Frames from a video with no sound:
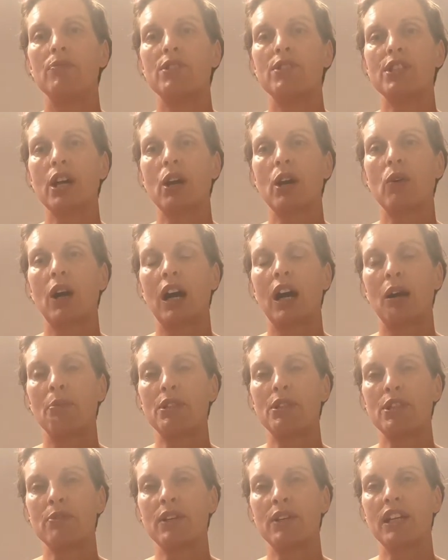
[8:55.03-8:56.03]
So I'll
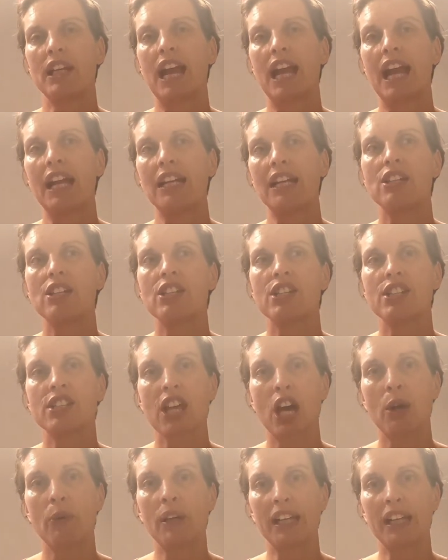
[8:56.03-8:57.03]
be doing a
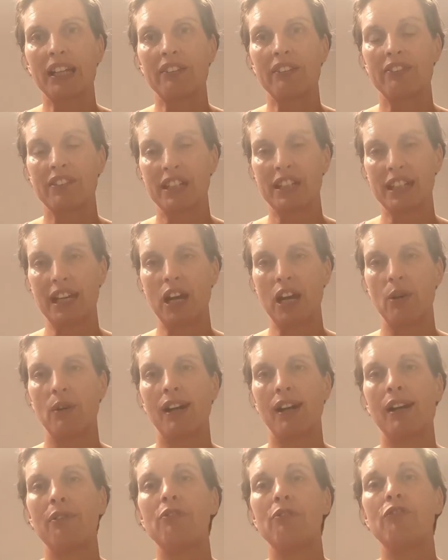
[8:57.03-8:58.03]
sewing video.
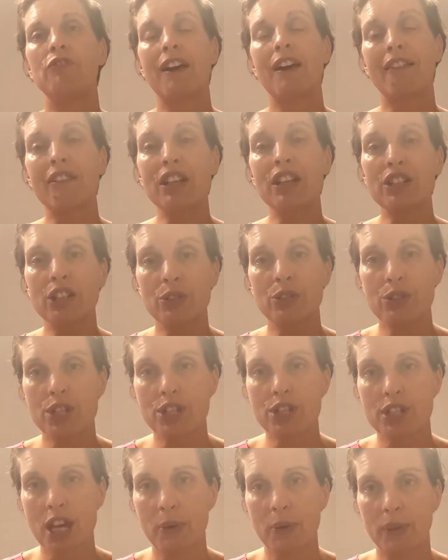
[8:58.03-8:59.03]
I'm very new
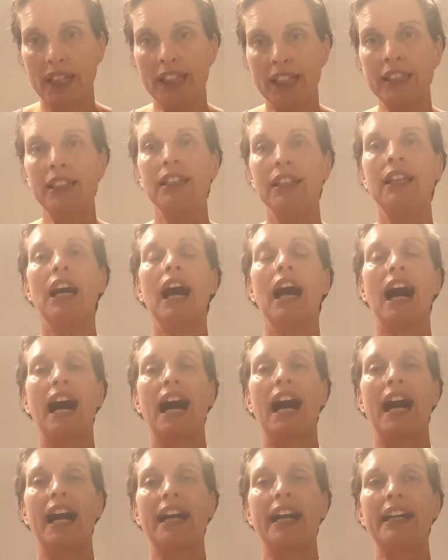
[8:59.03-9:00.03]
to sewing.
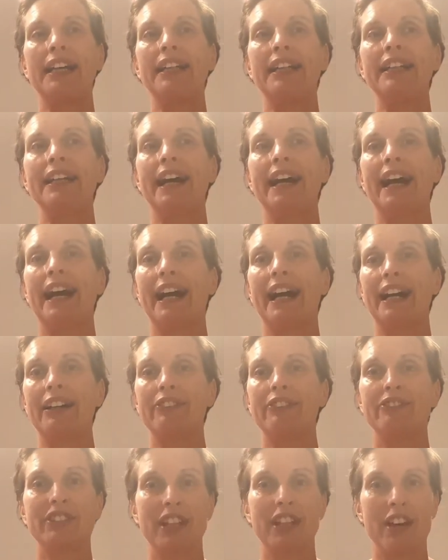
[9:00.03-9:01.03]
I
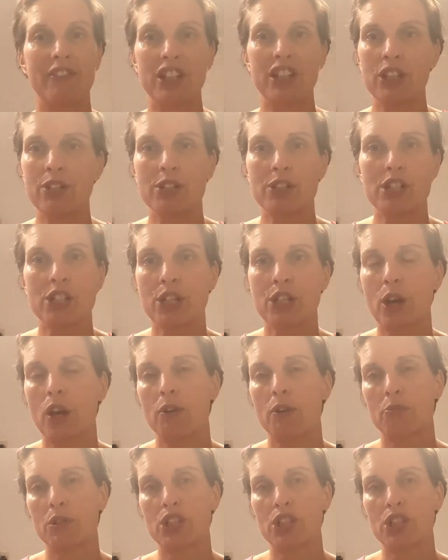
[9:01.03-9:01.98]
have never used a sewing